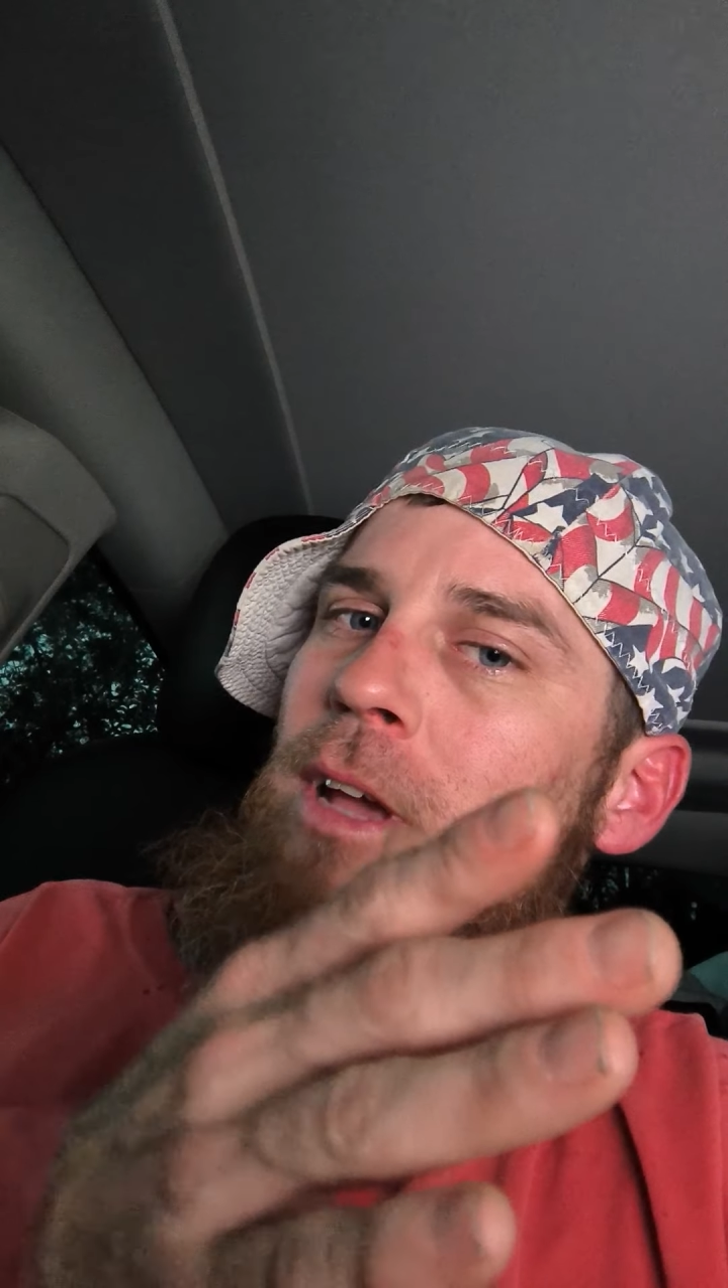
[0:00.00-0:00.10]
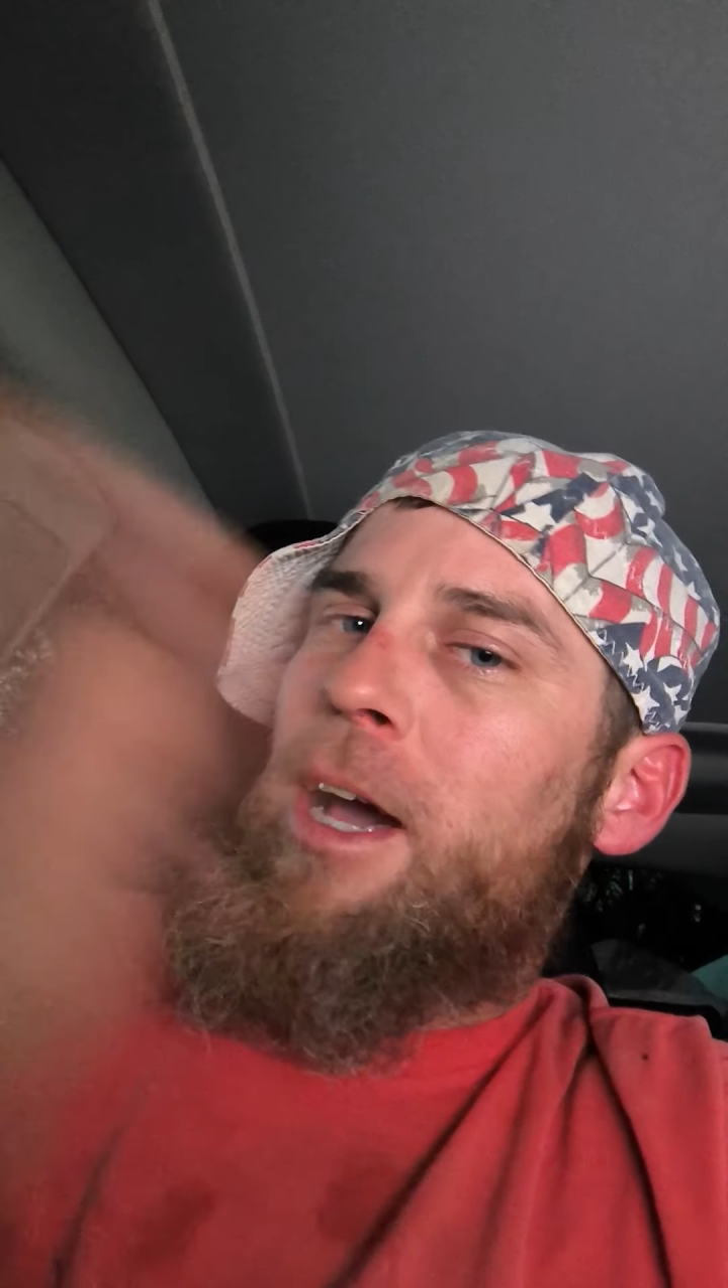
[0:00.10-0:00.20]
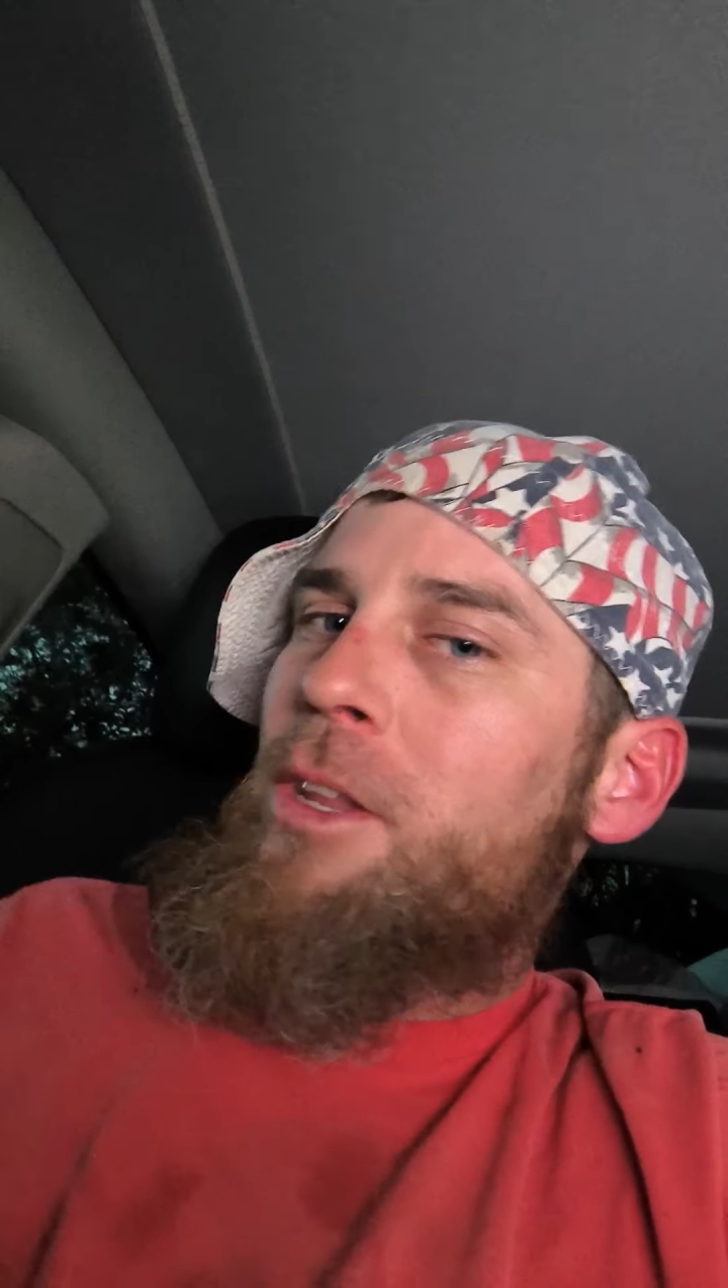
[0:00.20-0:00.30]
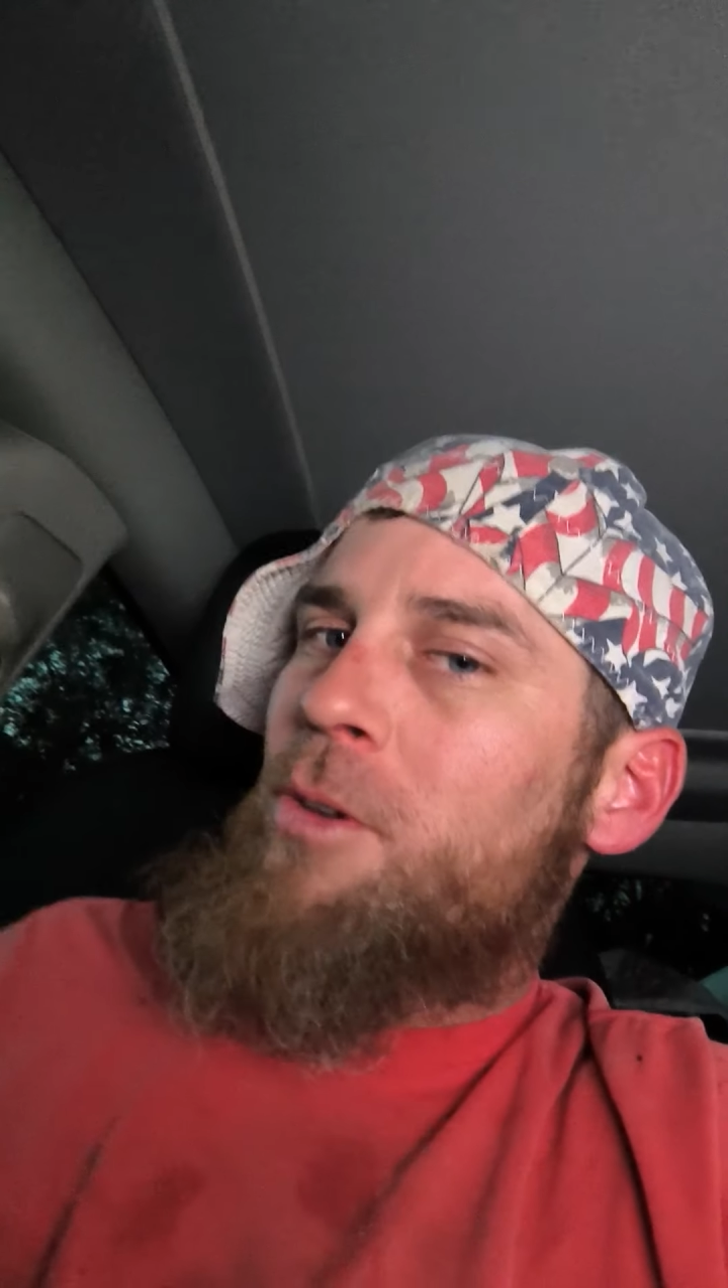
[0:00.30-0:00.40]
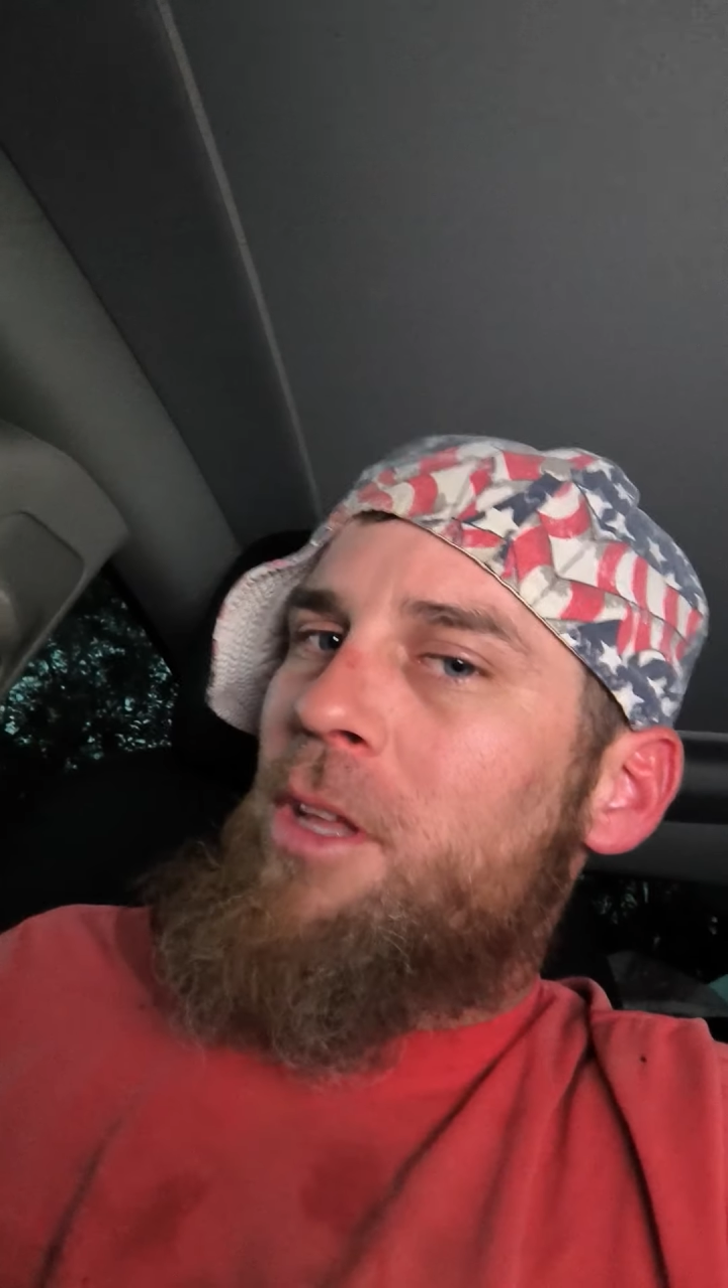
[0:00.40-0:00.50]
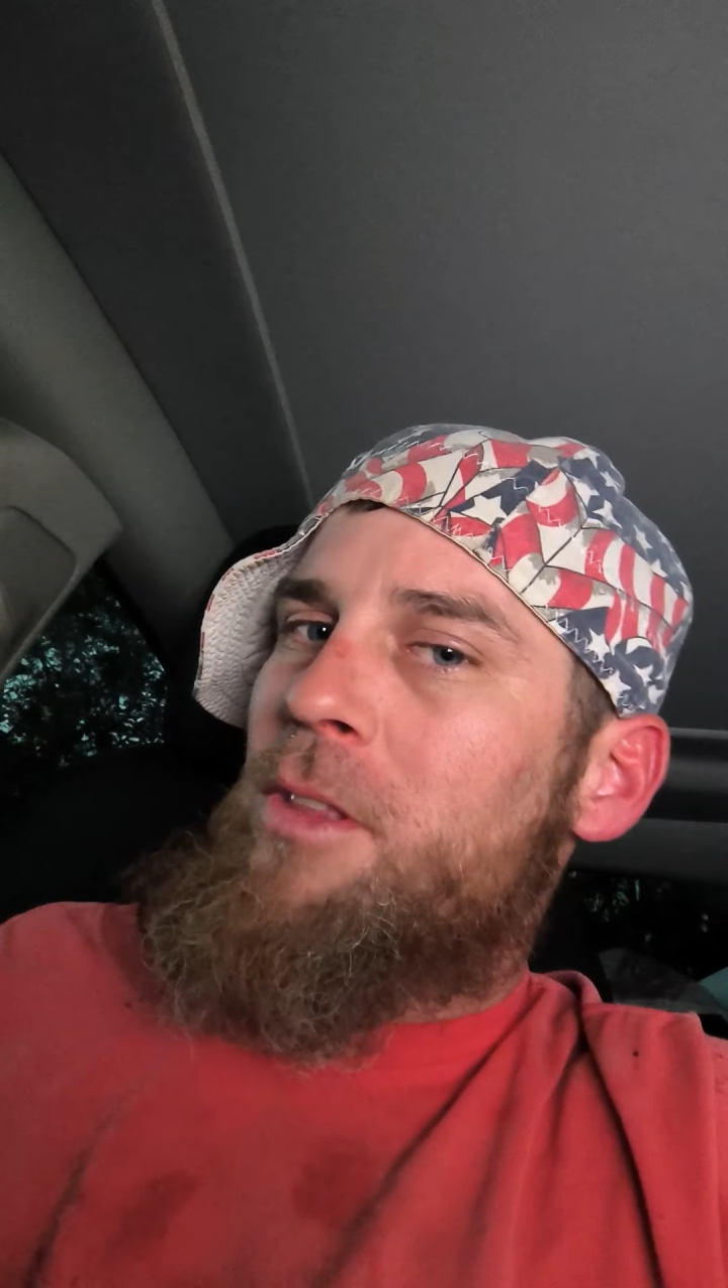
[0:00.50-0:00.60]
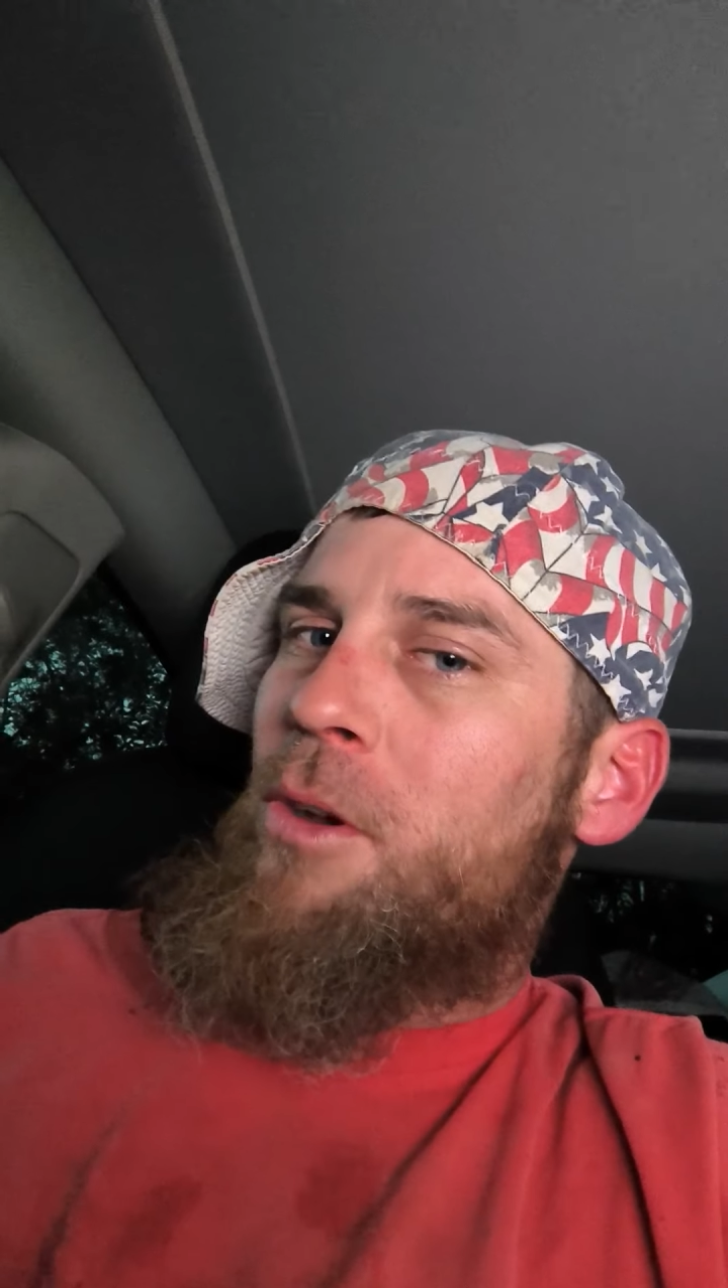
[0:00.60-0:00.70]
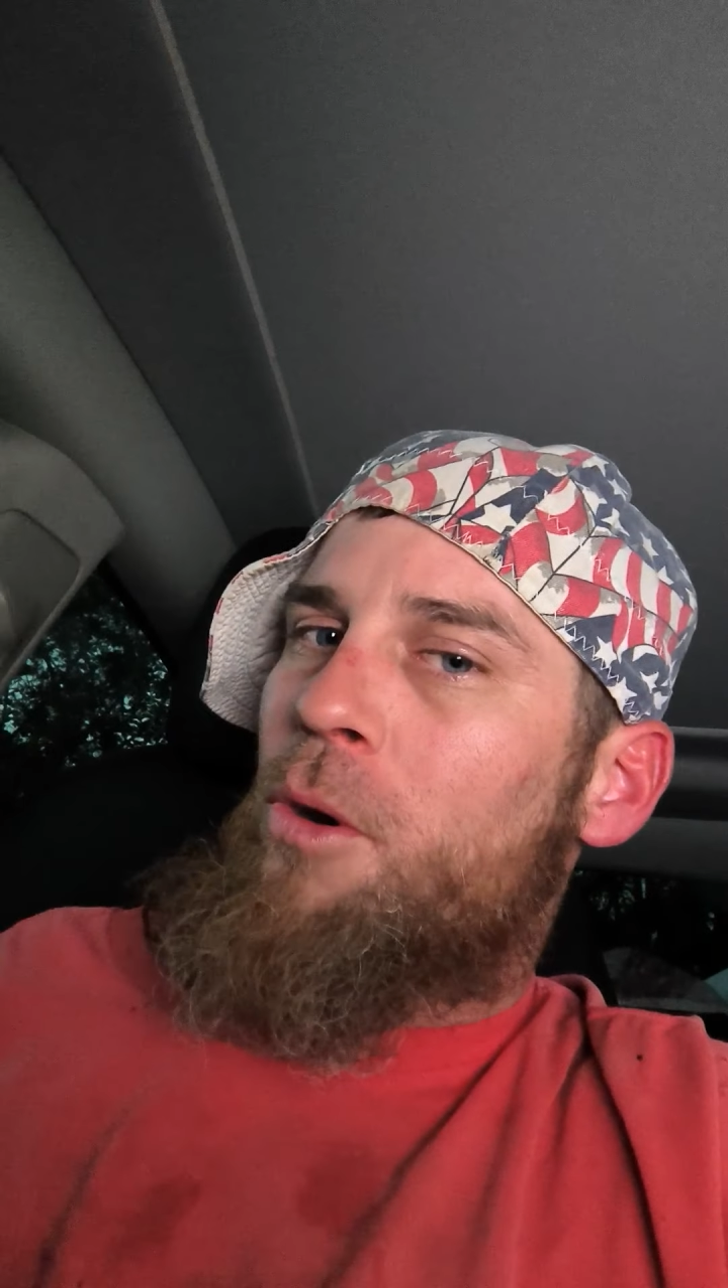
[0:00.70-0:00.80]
how do you get the